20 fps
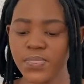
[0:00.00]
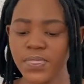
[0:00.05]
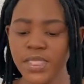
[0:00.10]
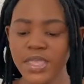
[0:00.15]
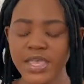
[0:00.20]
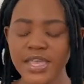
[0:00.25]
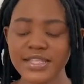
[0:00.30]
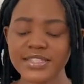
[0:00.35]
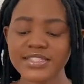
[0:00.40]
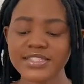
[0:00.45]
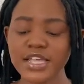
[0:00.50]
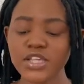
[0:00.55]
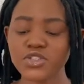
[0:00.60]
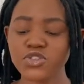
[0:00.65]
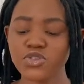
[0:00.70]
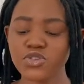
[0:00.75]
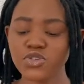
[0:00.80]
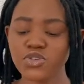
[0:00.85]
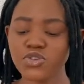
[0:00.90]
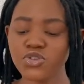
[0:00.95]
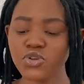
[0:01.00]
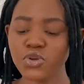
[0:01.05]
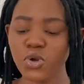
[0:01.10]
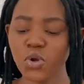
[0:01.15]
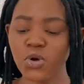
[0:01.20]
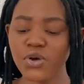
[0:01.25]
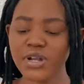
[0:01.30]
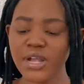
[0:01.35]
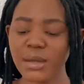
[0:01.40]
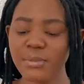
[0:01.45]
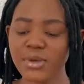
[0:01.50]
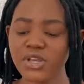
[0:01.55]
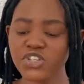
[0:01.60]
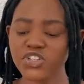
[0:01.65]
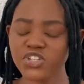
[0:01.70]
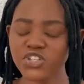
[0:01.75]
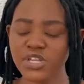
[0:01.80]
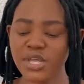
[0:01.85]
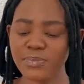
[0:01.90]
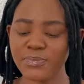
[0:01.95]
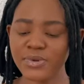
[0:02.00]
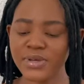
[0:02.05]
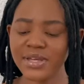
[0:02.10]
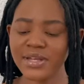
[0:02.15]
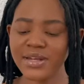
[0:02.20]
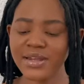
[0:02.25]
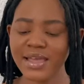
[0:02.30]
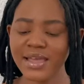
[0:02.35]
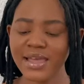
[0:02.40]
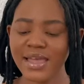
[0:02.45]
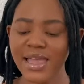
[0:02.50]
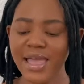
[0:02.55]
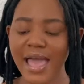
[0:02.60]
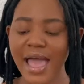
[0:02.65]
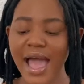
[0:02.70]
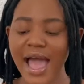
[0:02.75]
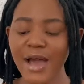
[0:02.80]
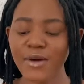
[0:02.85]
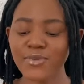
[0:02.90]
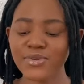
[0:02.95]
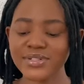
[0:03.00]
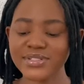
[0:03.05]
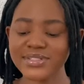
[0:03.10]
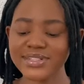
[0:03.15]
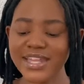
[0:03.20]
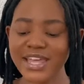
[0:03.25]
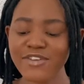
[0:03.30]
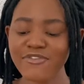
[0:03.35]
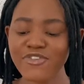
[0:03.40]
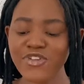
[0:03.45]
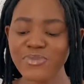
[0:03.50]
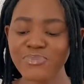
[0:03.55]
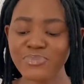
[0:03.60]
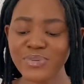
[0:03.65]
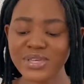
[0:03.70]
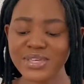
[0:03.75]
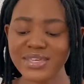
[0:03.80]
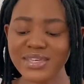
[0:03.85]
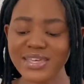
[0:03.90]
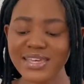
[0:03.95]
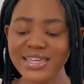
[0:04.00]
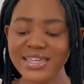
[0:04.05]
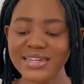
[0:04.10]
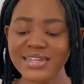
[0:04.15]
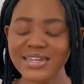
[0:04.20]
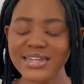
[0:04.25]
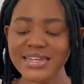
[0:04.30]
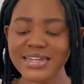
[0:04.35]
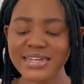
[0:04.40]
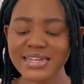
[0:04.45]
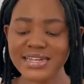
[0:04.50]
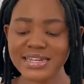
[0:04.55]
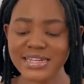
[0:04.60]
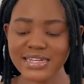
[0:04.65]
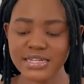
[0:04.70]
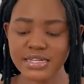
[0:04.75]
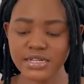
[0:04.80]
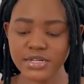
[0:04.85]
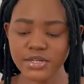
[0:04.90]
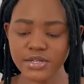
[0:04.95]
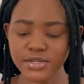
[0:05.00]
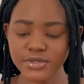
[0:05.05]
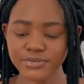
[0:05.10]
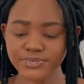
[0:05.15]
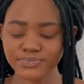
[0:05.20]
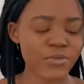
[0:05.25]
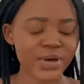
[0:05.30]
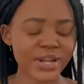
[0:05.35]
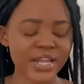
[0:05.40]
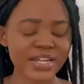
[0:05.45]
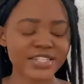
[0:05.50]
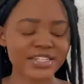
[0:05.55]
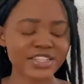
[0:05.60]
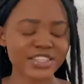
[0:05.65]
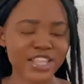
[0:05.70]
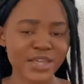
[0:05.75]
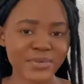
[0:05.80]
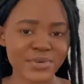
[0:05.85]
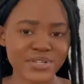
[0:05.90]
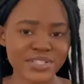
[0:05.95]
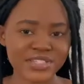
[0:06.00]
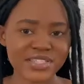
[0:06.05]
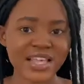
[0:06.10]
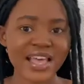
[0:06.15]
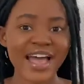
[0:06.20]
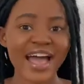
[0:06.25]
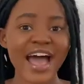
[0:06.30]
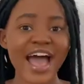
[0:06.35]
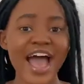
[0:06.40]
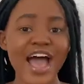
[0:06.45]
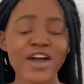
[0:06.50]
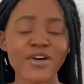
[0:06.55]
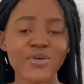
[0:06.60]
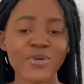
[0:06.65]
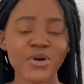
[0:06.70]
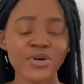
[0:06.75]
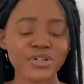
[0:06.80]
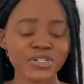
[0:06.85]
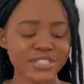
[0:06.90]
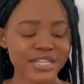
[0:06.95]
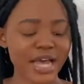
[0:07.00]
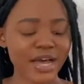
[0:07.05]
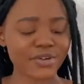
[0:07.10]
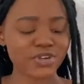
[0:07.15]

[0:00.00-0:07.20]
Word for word: It says, You, Lord, are my shepherd. I will never be in need. What I did there was I wrote down